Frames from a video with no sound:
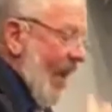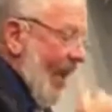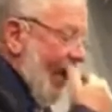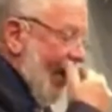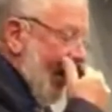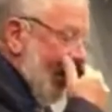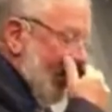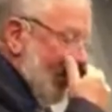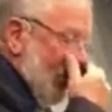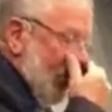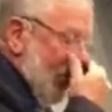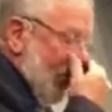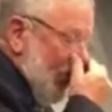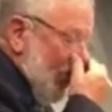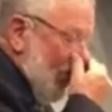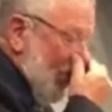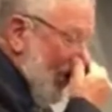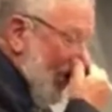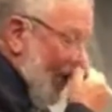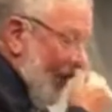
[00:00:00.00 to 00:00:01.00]
"And in
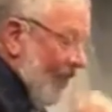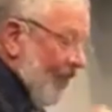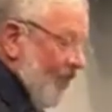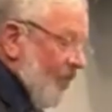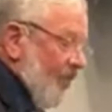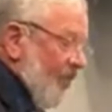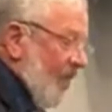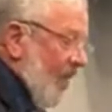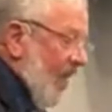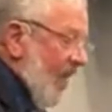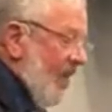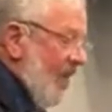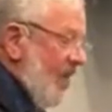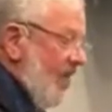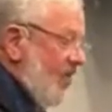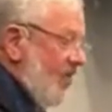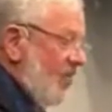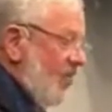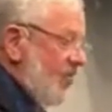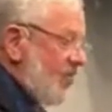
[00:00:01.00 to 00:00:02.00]
you
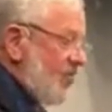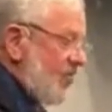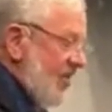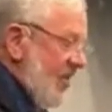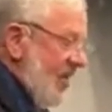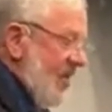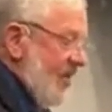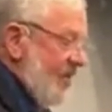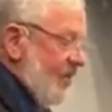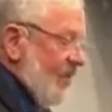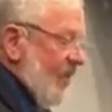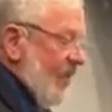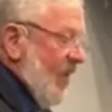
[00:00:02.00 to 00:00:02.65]
and in your seed,